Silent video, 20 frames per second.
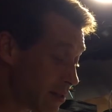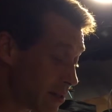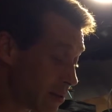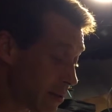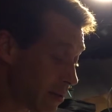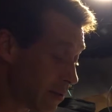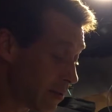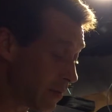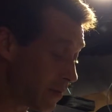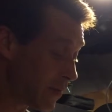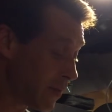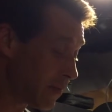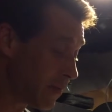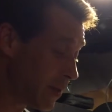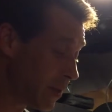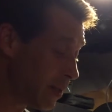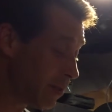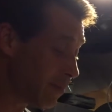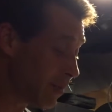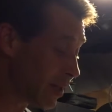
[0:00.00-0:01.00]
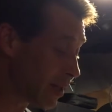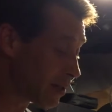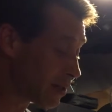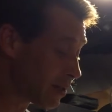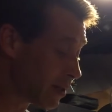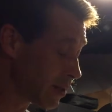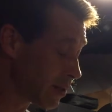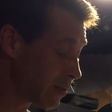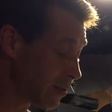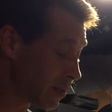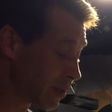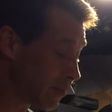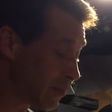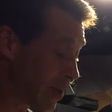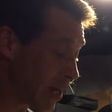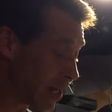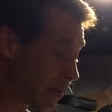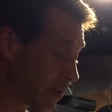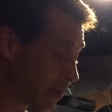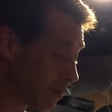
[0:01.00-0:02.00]
So 15 minutes into it, the
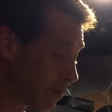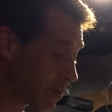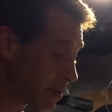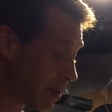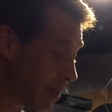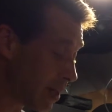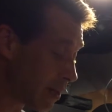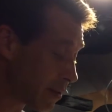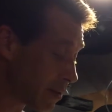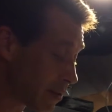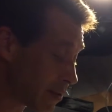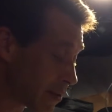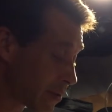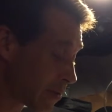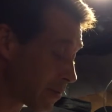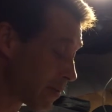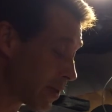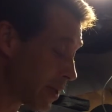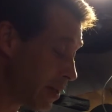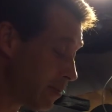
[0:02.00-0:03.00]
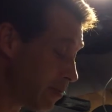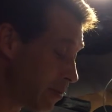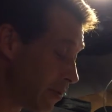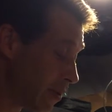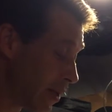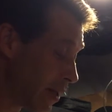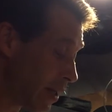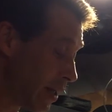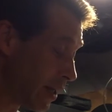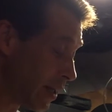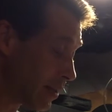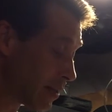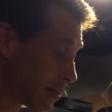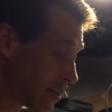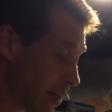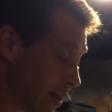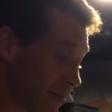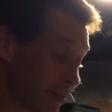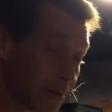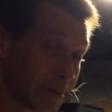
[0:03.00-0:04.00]
battery was down to
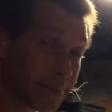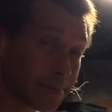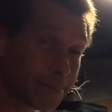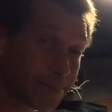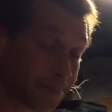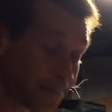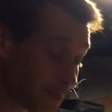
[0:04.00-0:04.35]
3.87.